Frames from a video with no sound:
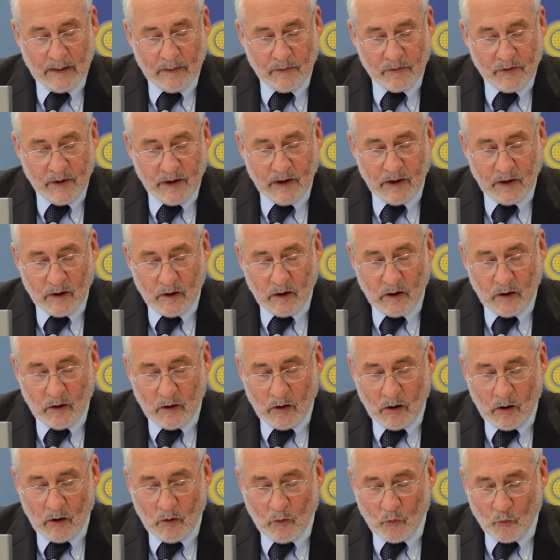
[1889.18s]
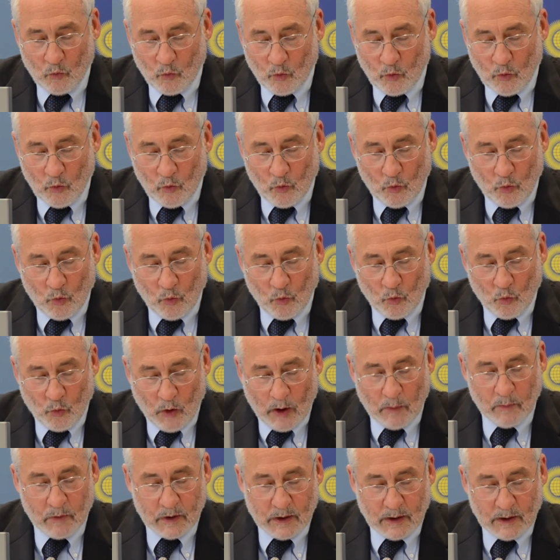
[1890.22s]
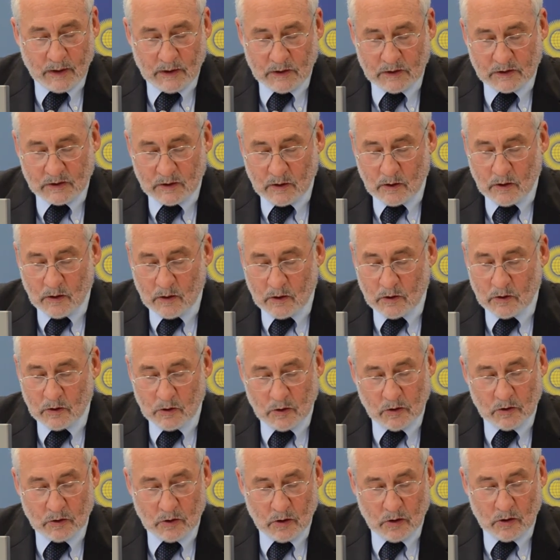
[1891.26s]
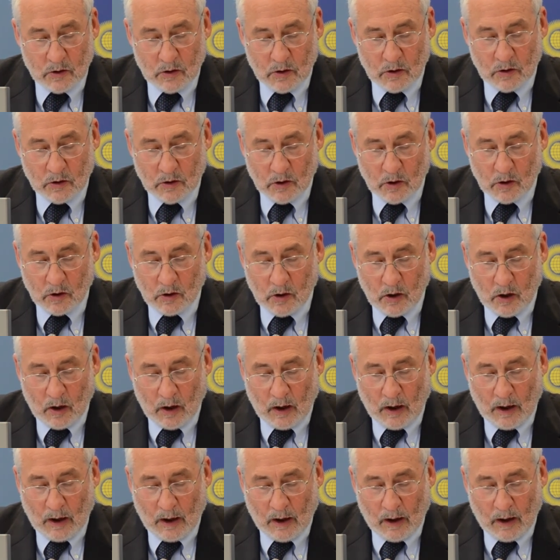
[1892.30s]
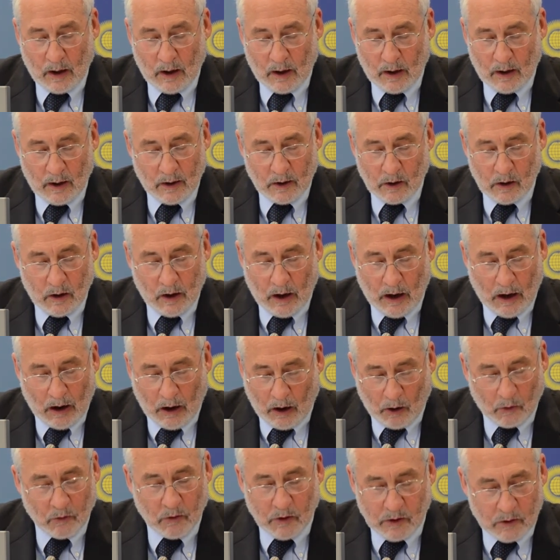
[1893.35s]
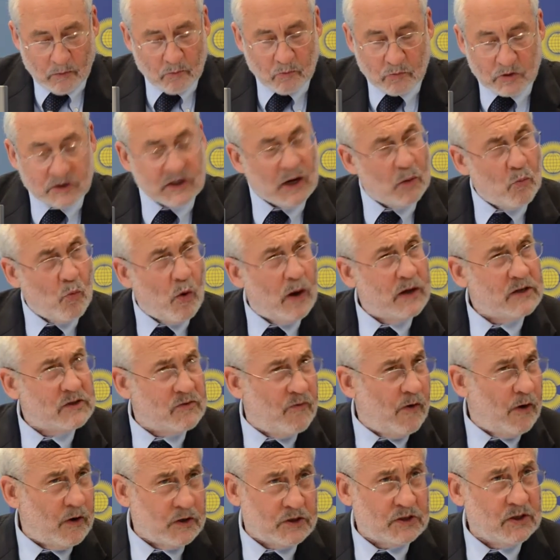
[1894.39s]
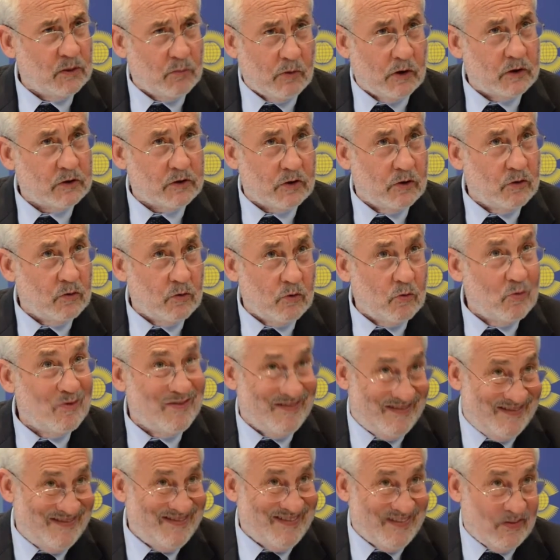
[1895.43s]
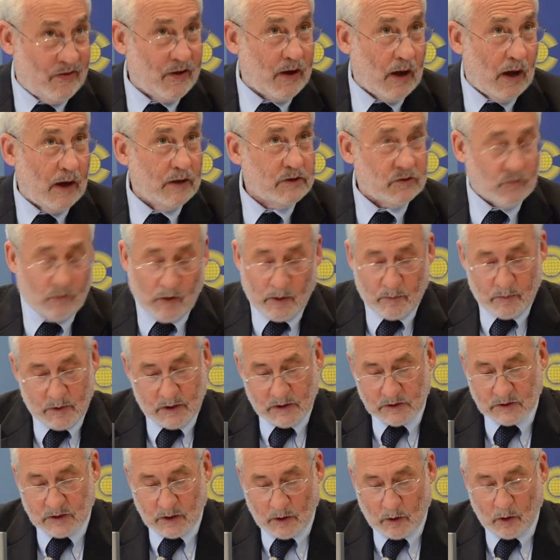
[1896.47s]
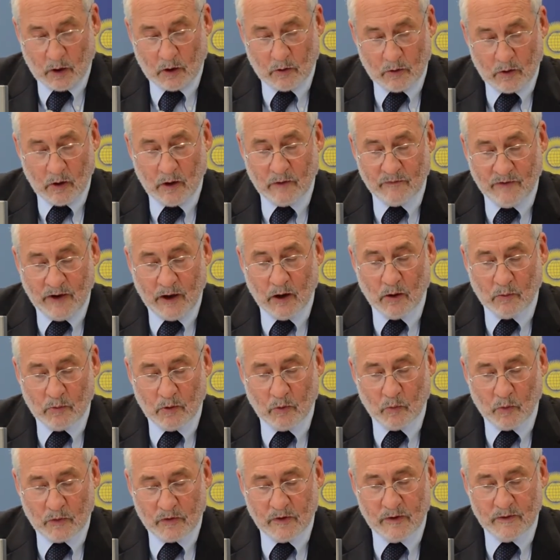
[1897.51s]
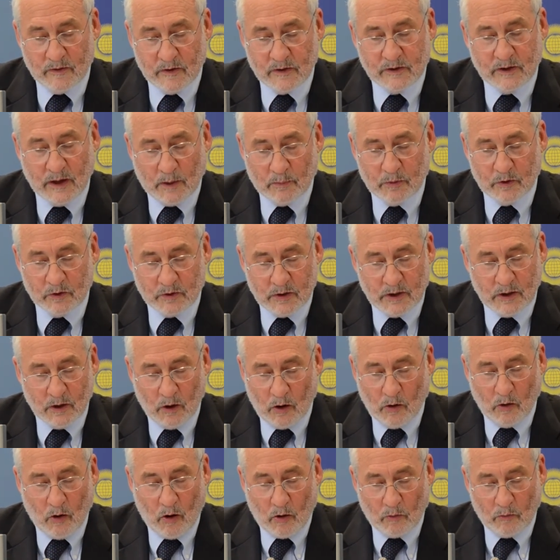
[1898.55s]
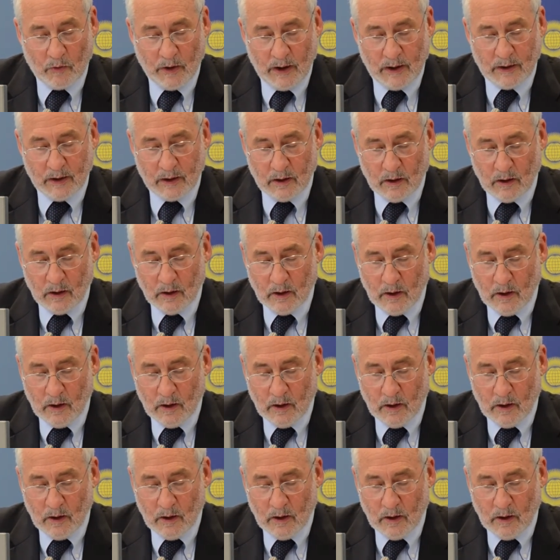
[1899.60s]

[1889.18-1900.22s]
The remedies are in some ways very similar to the kinds of remedies that are available within the WTO already.